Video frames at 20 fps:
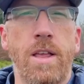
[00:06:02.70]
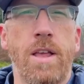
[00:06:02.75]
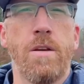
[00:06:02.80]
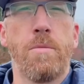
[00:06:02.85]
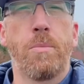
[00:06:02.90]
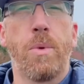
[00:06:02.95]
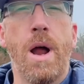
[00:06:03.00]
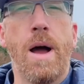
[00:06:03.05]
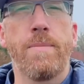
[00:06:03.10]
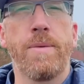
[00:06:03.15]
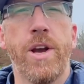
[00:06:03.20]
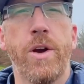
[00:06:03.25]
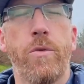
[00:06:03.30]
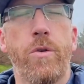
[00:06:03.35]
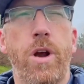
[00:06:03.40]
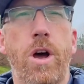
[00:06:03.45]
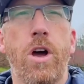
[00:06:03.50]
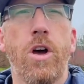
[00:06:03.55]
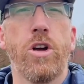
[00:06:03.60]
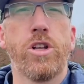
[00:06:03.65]
prominent
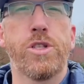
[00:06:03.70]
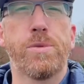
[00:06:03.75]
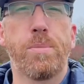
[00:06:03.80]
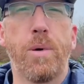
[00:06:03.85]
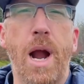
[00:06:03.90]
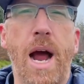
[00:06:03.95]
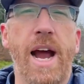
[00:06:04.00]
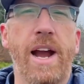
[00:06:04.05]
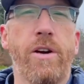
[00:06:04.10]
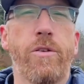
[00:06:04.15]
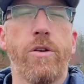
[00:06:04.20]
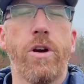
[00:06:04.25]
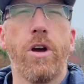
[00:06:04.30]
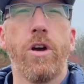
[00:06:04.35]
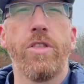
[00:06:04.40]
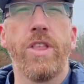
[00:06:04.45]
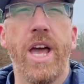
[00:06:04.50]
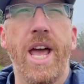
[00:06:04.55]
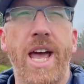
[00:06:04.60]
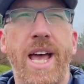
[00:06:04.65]
roads, Briar Road,
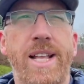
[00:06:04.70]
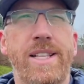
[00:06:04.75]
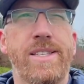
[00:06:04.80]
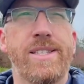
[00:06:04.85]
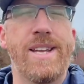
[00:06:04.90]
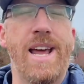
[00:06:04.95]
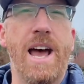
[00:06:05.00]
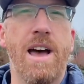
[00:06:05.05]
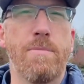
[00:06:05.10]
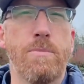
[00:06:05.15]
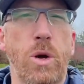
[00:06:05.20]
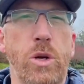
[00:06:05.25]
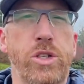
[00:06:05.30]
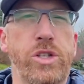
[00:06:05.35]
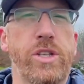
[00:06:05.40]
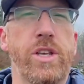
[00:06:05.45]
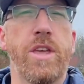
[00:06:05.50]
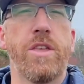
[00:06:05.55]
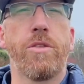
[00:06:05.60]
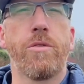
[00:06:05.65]
that heads down
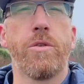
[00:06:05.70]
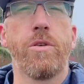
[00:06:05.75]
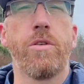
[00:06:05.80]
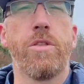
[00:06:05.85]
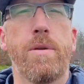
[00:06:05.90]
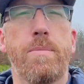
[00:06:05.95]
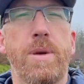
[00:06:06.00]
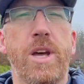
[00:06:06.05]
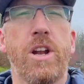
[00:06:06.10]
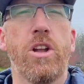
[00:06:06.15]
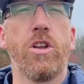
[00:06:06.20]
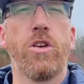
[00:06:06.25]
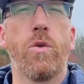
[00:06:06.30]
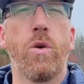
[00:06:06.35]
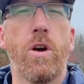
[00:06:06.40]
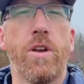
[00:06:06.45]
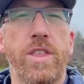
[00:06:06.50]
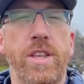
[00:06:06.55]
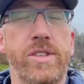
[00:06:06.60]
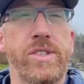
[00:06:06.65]
mostly through the middle,
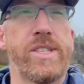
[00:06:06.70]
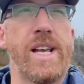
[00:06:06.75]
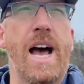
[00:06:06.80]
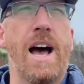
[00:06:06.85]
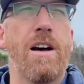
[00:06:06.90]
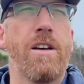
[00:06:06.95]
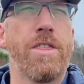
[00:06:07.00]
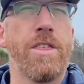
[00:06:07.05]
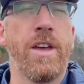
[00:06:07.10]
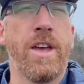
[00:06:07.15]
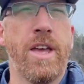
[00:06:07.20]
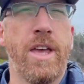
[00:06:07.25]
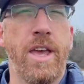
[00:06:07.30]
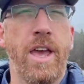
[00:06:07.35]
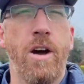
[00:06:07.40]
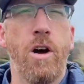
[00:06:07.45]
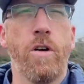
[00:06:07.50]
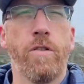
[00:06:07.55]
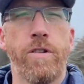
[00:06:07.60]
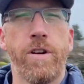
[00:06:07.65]
north and south.
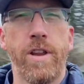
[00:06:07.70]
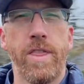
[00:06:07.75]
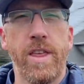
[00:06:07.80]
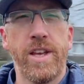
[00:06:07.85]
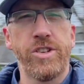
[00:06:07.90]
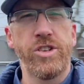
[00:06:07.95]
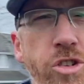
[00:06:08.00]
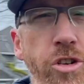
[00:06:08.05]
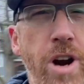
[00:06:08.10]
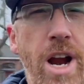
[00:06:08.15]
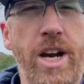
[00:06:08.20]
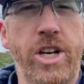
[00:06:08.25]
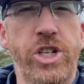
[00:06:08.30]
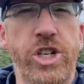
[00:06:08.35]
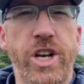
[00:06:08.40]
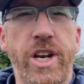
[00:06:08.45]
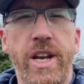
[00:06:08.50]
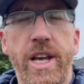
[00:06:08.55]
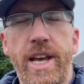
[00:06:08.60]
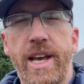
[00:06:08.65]
Over to this
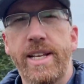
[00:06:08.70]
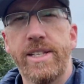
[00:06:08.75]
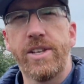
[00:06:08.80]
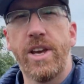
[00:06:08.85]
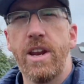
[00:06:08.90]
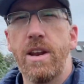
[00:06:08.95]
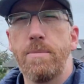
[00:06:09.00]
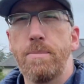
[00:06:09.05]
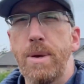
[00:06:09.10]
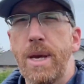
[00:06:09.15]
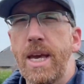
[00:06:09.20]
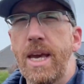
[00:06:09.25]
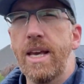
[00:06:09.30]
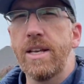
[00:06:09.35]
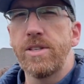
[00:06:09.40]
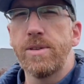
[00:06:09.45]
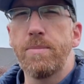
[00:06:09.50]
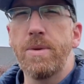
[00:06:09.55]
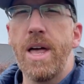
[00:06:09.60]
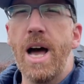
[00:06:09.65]
direction is going to be
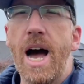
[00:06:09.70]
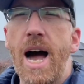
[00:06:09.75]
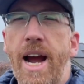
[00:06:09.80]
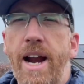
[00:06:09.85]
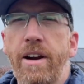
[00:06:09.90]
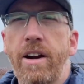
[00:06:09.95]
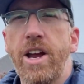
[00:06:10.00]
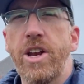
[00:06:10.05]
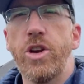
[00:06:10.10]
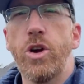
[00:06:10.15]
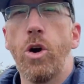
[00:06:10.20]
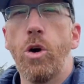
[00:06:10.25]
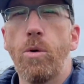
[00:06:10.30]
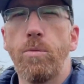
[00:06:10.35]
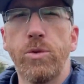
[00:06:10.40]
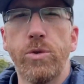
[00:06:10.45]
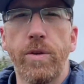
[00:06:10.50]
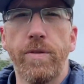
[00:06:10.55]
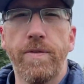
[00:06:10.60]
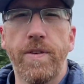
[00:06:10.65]
some of the higher end
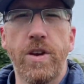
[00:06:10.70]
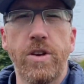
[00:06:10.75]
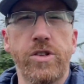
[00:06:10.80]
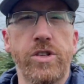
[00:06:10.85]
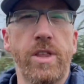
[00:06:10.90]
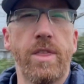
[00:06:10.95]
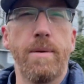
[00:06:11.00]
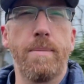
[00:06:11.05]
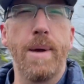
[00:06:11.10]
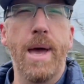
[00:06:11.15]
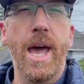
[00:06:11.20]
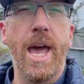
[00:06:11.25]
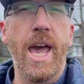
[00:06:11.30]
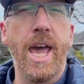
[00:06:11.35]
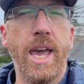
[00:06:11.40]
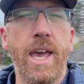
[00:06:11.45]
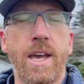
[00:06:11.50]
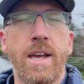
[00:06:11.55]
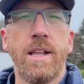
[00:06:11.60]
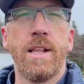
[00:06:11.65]
homes with views of the bay.
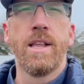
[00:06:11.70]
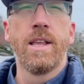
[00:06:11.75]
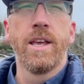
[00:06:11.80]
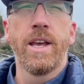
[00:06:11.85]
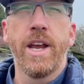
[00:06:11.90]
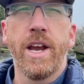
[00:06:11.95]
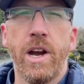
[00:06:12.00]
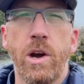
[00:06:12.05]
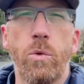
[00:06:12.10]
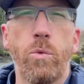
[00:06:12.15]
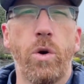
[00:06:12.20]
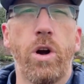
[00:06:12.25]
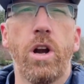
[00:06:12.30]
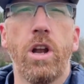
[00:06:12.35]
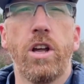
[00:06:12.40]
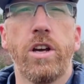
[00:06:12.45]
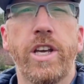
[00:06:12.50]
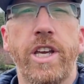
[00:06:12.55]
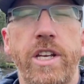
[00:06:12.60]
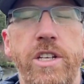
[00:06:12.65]
Here we're
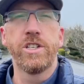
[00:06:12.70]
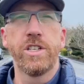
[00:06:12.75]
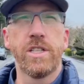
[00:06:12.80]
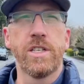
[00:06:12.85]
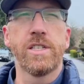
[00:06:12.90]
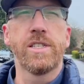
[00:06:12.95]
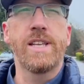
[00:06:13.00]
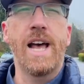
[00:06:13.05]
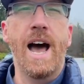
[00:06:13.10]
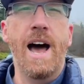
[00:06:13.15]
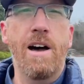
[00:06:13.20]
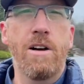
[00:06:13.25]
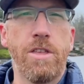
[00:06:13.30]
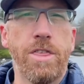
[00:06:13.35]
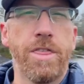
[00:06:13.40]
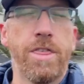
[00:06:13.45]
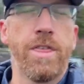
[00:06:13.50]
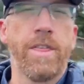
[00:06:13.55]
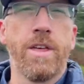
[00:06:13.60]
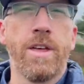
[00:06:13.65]
looking to the
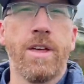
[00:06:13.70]
south.